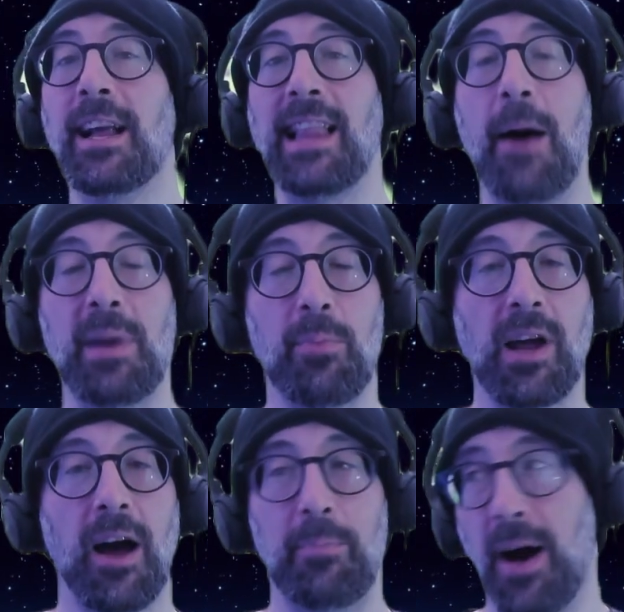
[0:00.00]
allow me to bring
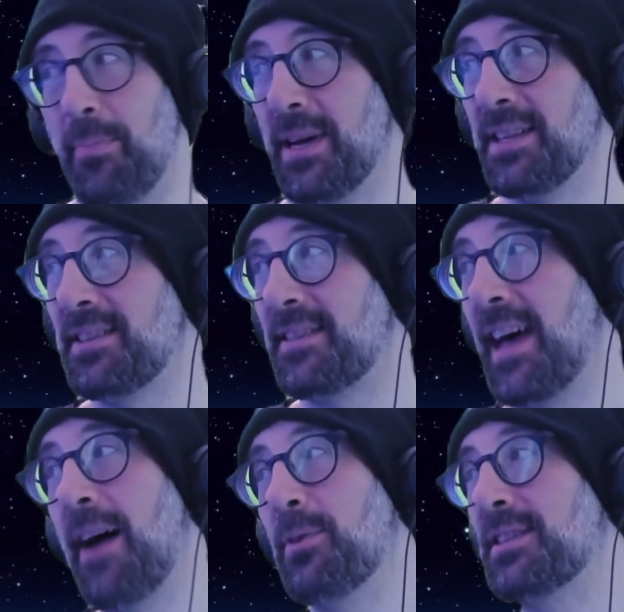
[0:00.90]
on puppets.
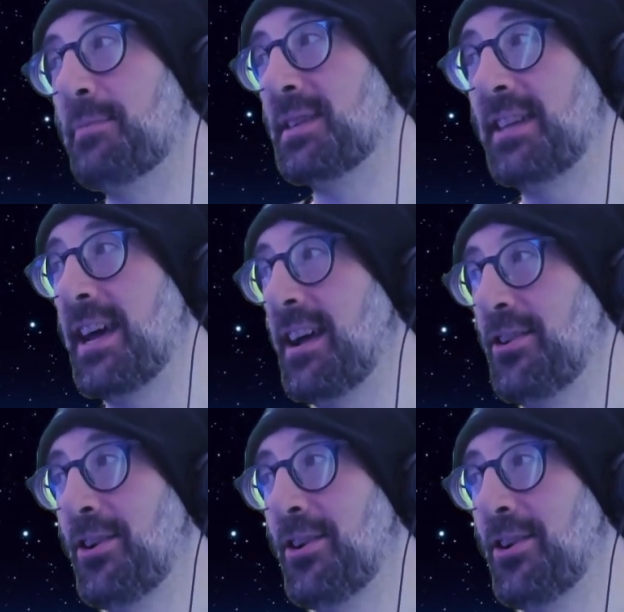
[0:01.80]
That was a mistake.